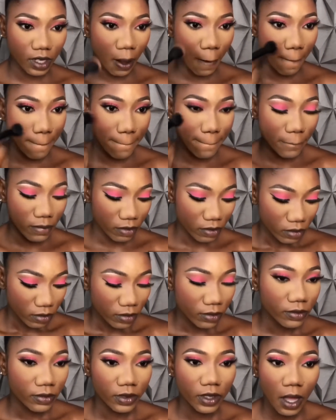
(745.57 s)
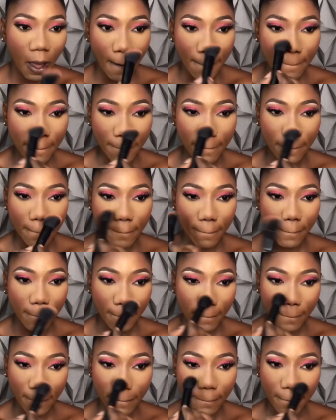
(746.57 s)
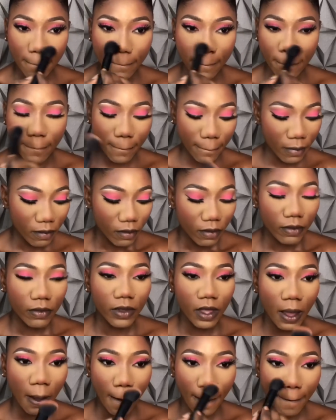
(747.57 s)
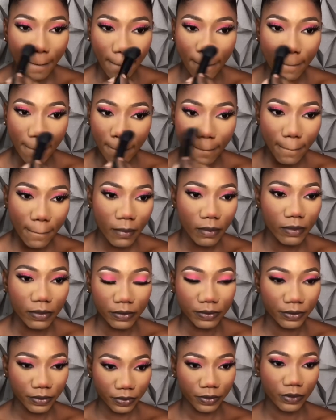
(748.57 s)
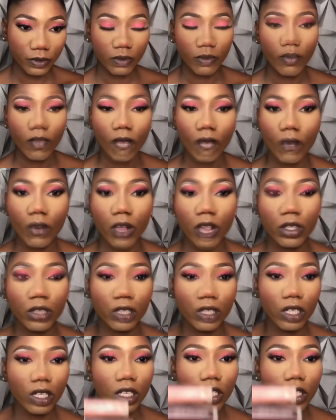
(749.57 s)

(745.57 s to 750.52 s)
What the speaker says: towards my forehead too, and on my nose ball, just to give